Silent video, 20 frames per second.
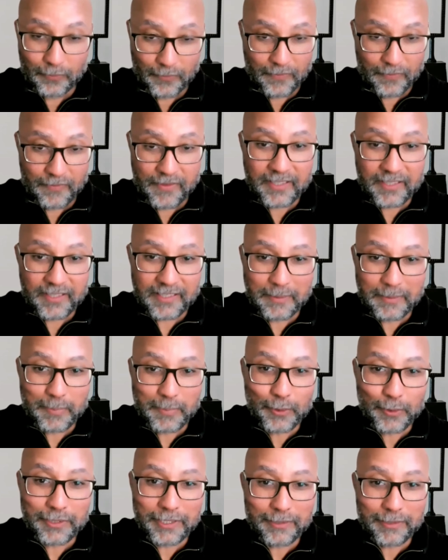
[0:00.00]
this is the
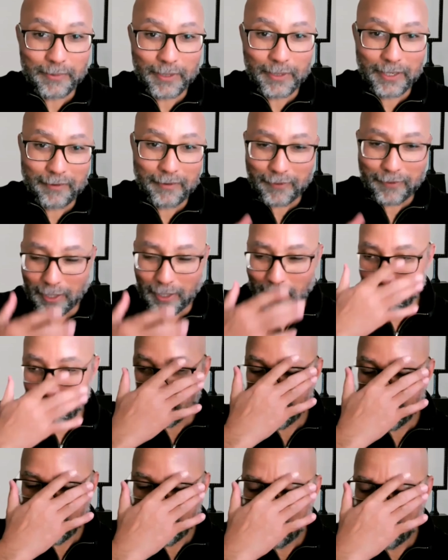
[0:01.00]
process we're going to follow,
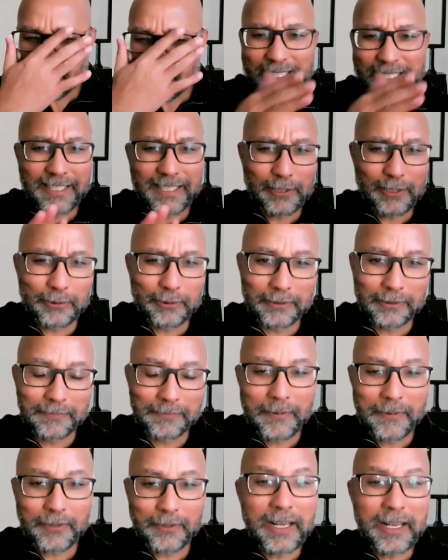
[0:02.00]
a basic tool.
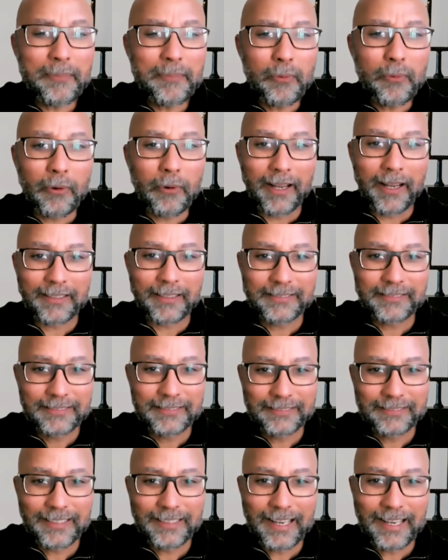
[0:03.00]
So number one,
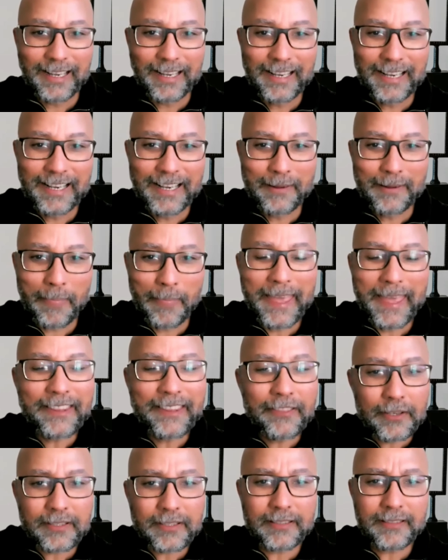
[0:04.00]

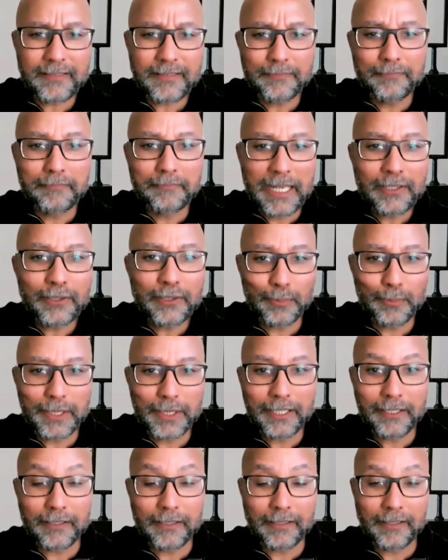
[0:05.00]
and this is meant to
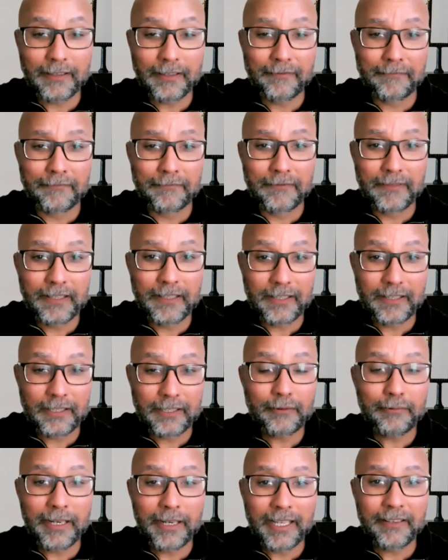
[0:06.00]
be a
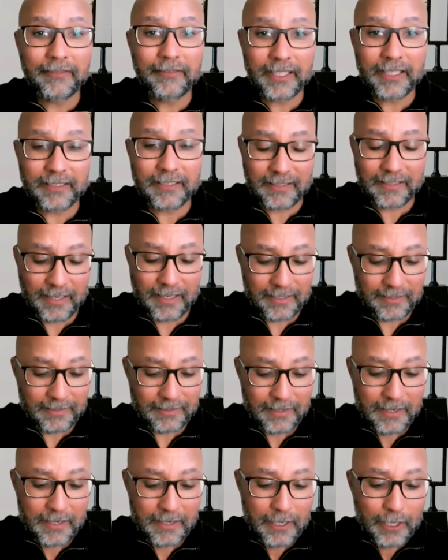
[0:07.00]
creative exercise.
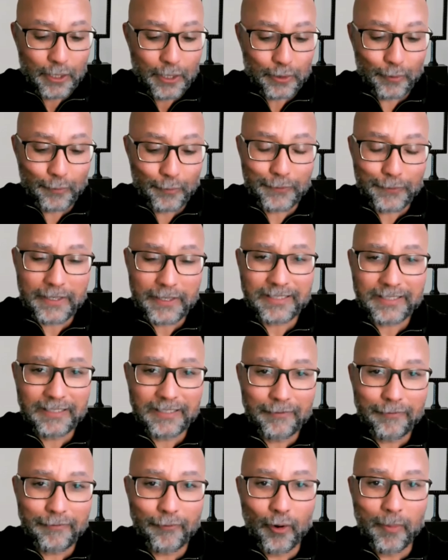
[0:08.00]
So first
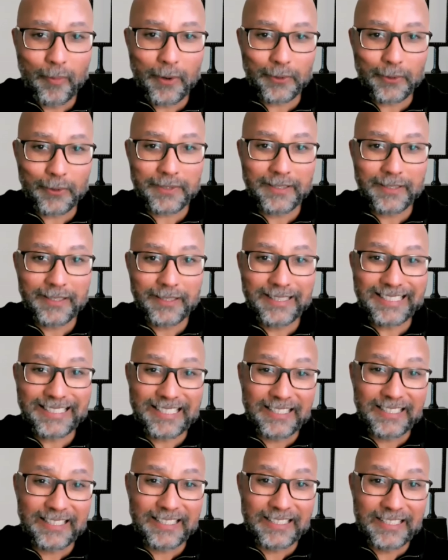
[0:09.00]
and foremost
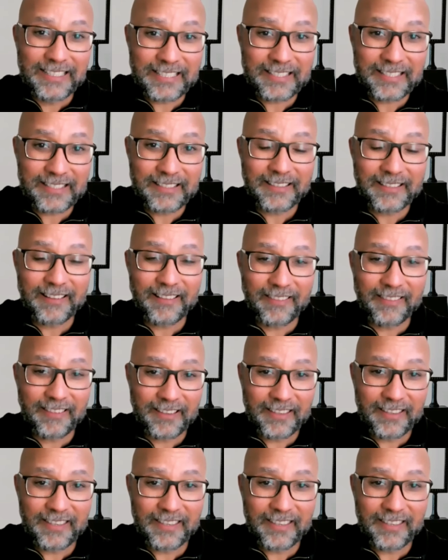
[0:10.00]
is list the